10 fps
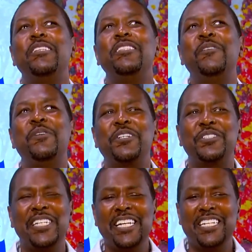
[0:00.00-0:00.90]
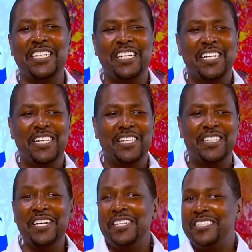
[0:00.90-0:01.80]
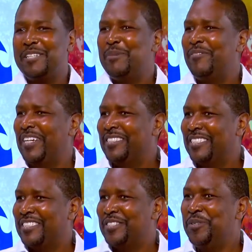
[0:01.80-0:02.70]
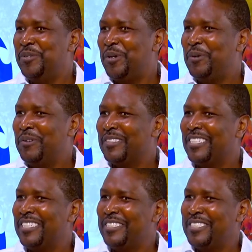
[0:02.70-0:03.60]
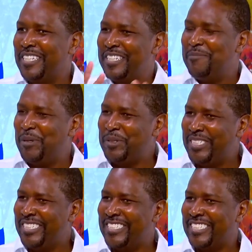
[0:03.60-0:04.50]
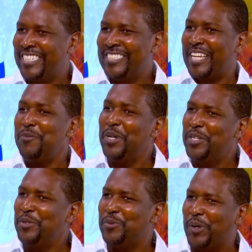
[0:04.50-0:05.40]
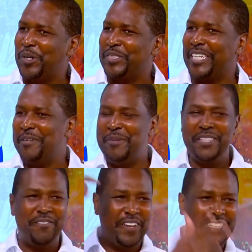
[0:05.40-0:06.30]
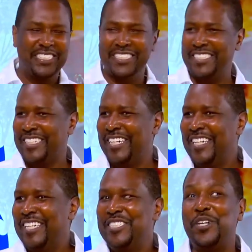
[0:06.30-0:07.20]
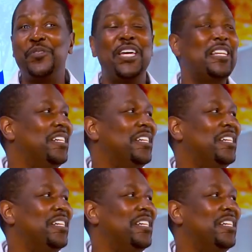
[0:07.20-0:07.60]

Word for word: don't understand they're gonna send me faces. You know, the little silly emojis. Yep. They don't want to use words. They give me the faces. Mm -hmm. Does it describe so then, the